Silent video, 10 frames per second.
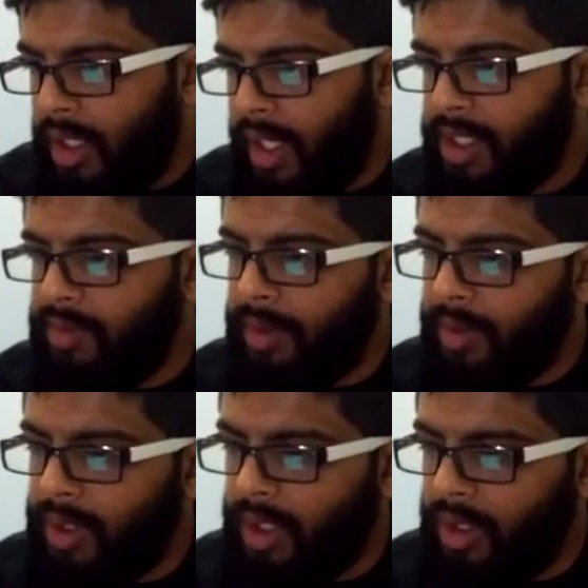Next, we
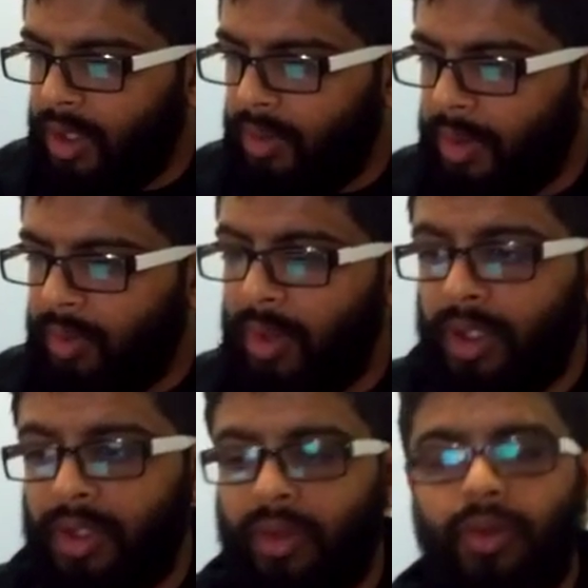
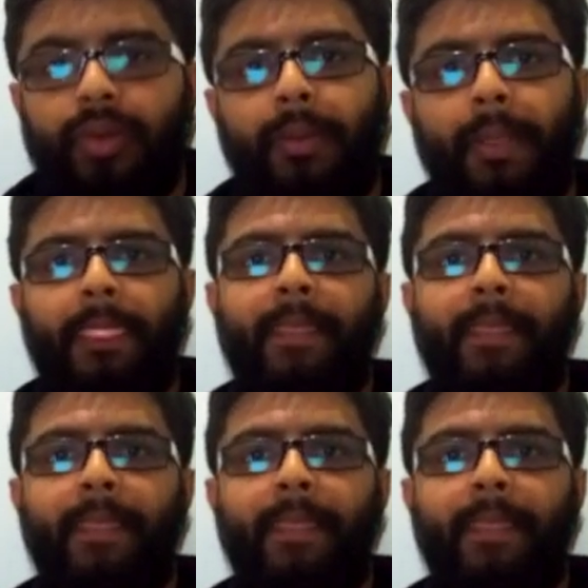want to